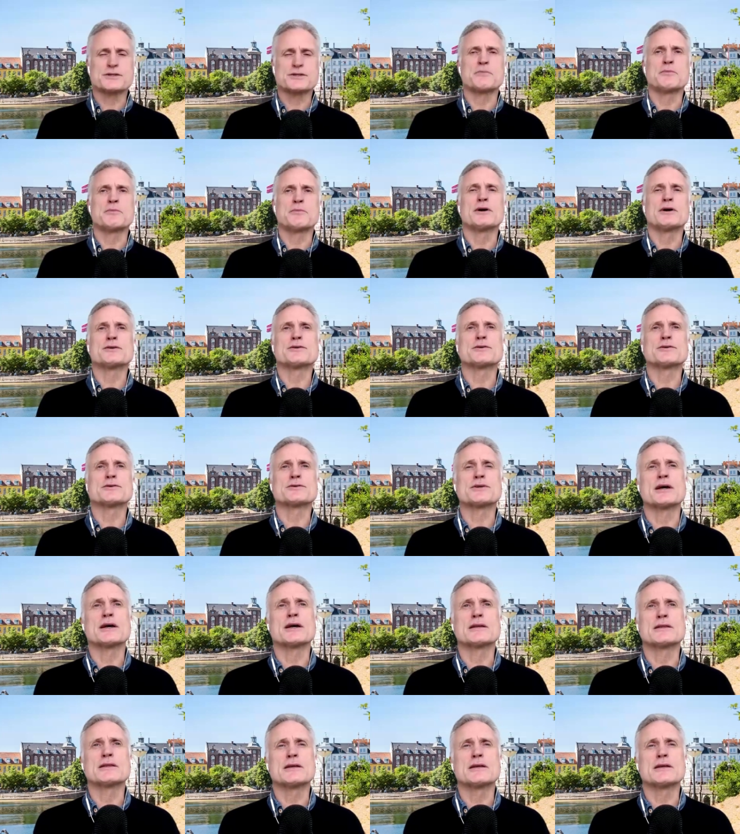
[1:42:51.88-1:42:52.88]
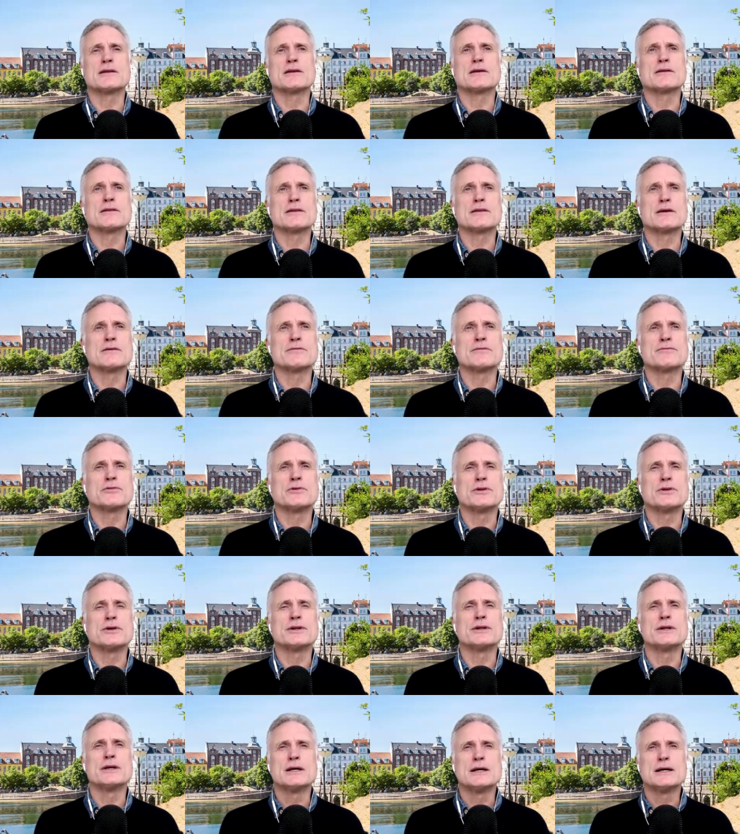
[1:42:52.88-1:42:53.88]
summarize, you're saying that therefore
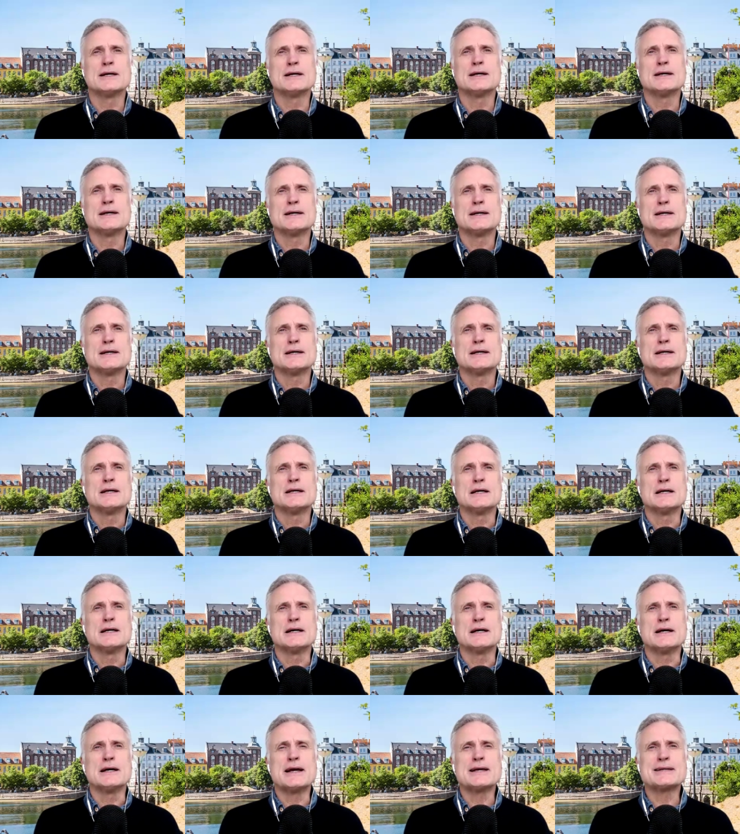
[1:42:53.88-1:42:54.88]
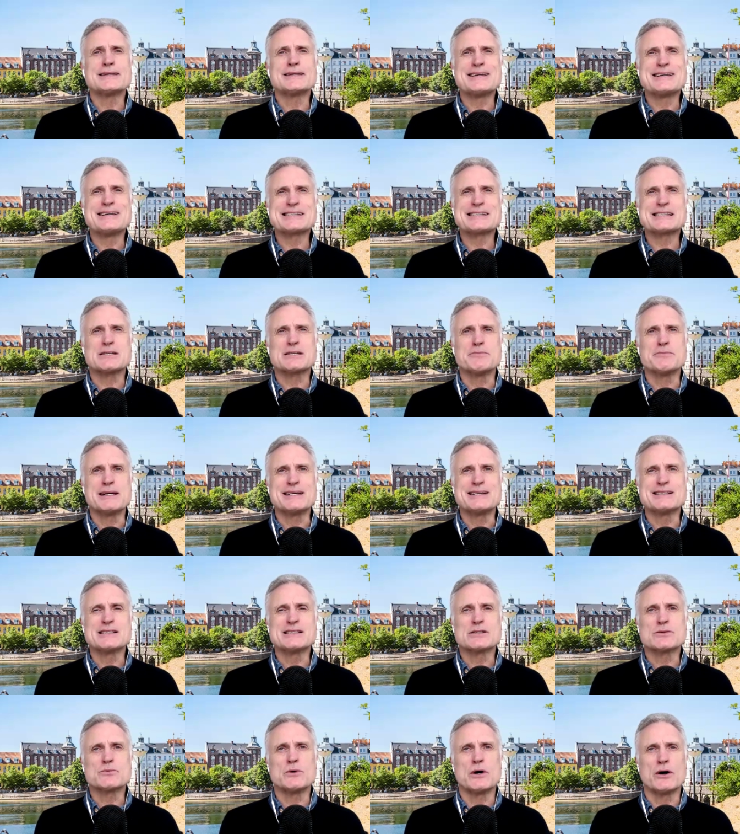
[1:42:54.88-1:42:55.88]
that
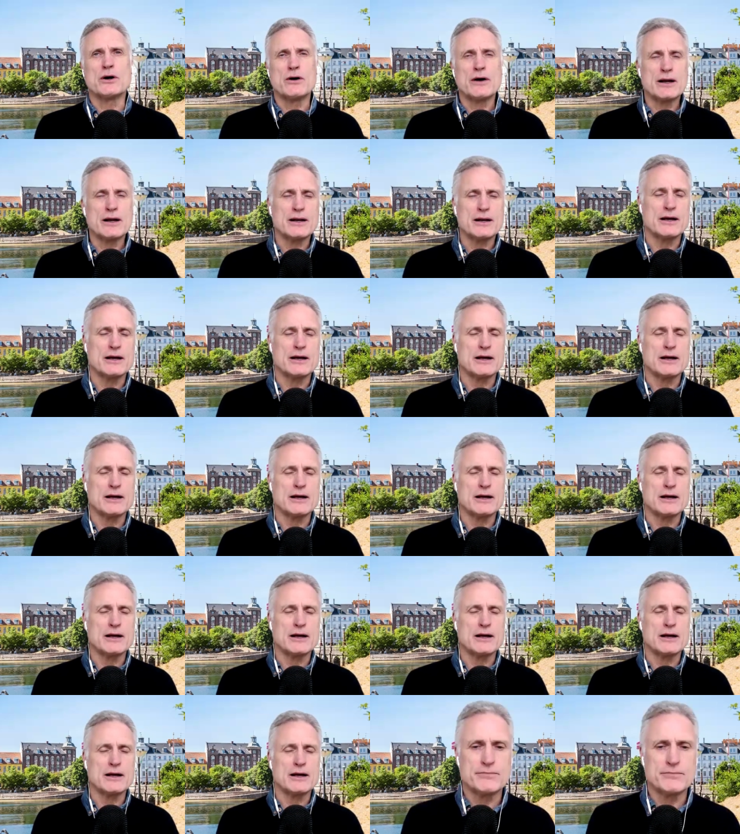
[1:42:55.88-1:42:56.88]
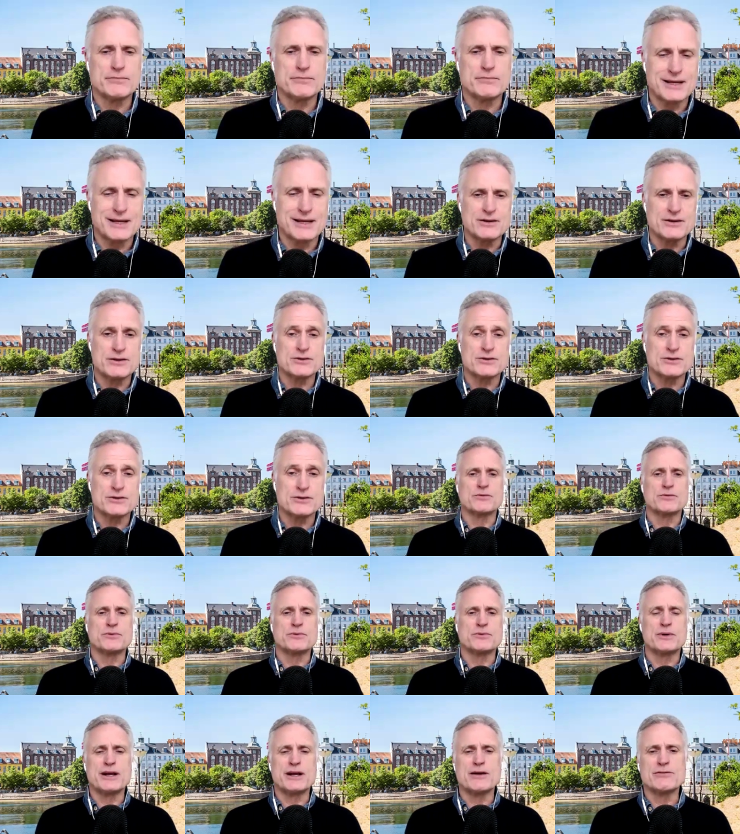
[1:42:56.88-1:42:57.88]
antihistamines, but again, you said
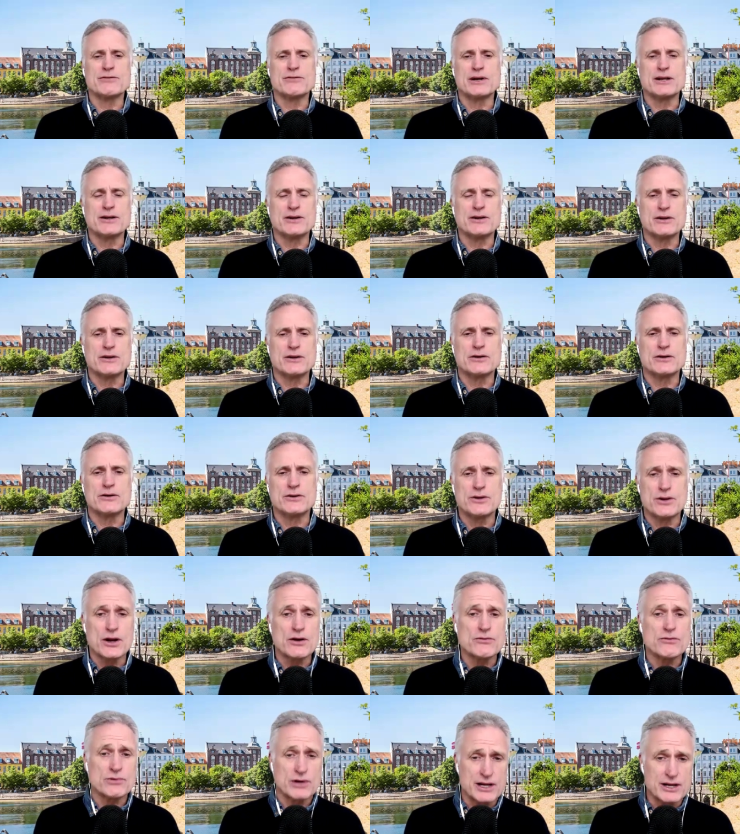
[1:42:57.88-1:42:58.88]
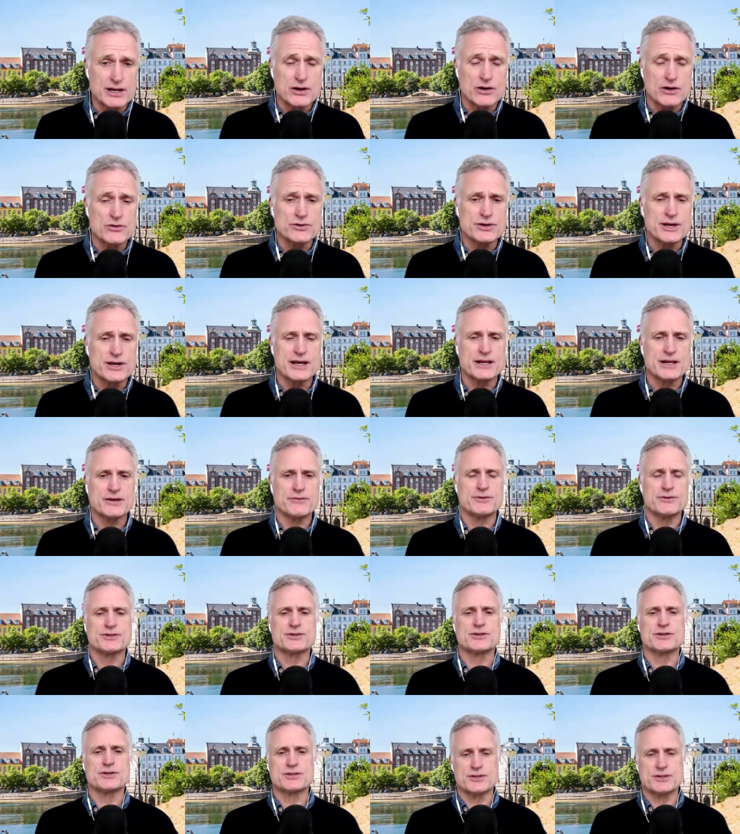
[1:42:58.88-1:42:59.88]
you don't really know yet if
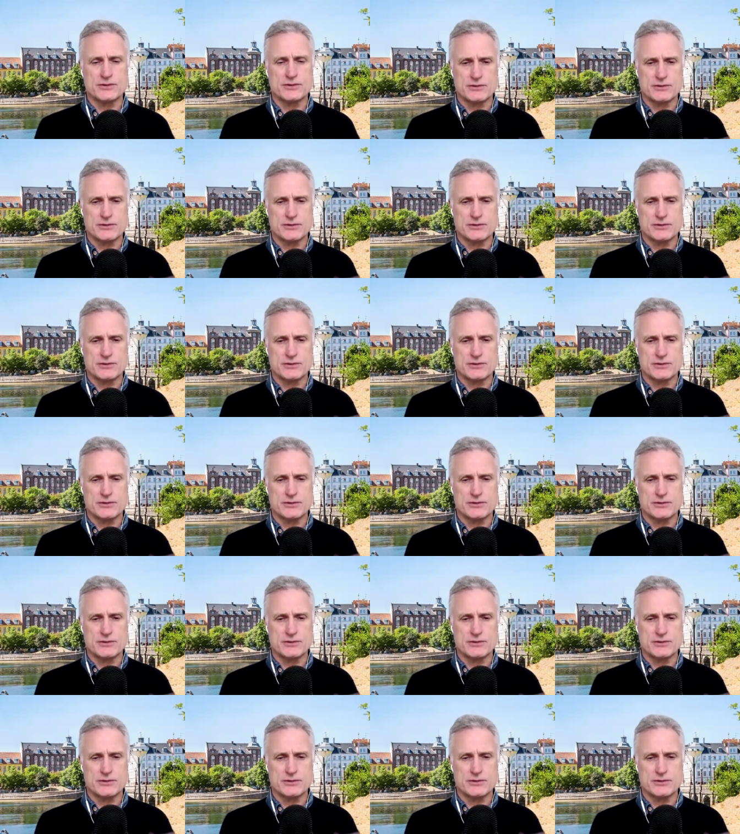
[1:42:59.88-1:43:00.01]
it's just